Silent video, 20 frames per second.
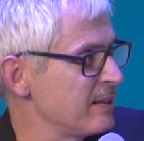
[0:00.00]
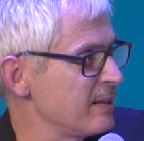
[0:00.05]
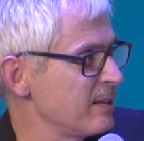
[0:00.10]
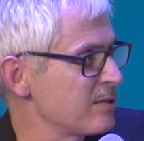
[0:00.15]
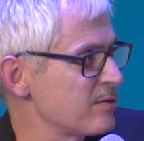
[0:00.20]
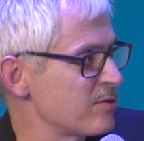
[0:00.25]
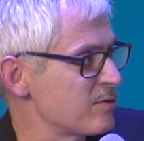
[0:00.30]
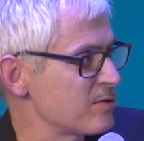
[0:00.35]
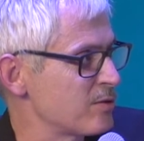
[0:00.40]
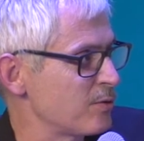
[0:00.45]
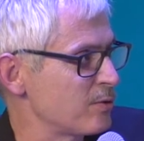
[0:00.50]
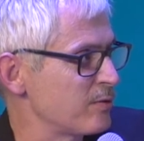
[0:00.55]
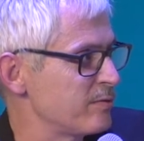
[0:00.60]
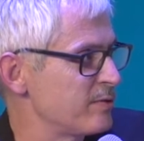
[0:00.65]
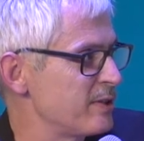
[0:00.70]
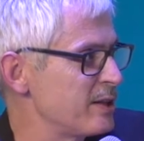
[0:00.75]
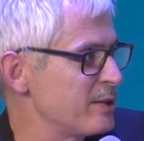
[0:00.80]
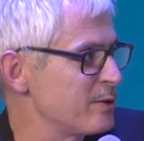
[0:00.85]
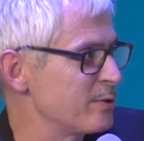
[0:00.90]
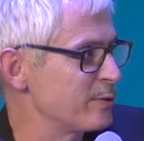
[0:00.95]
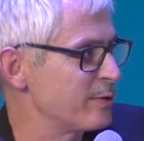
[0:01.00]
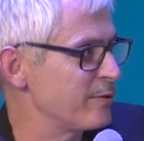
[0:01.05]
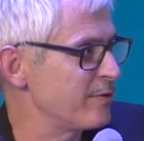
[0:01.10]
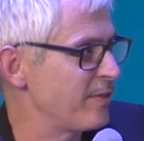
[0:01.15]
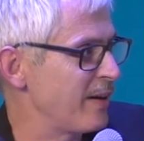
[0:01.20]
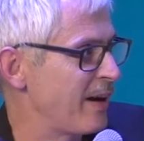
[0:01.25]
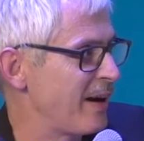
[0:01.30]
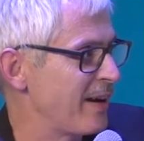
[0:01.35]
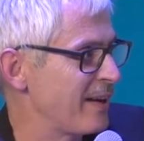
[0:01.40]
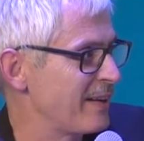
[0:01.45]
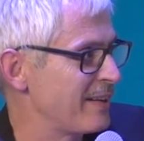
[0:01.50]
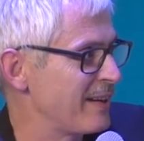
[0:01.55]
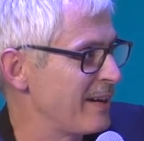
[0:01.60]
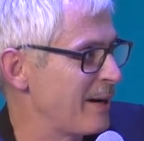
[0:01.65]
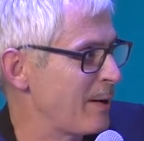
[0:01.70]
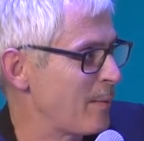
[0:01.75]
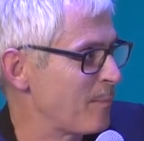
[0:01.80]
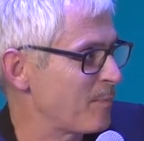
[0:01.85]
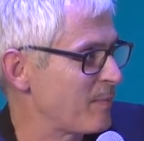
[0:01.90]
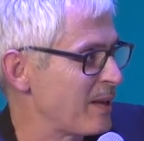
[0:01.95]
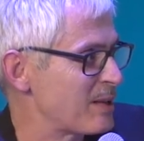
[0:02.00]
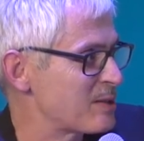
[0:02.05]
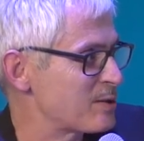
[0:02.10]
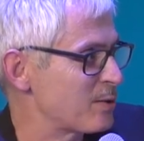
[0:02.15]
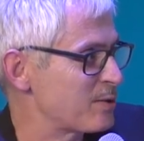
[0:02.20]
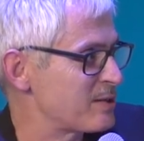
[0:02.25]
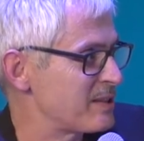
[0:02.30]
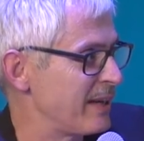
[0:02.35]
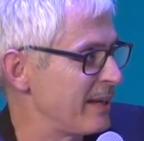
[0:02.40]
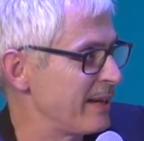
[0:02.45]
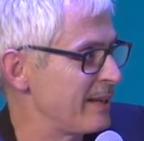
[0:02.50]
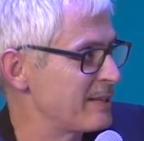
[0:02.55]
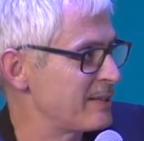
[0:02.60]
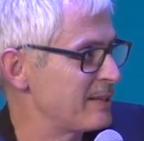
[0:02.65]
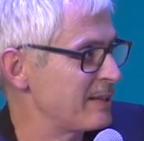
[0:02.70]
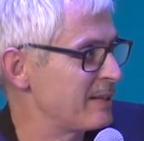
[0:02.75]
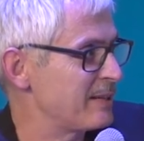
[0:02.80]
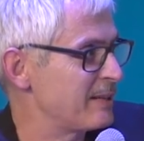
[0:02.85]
to sort of deunify um, a society.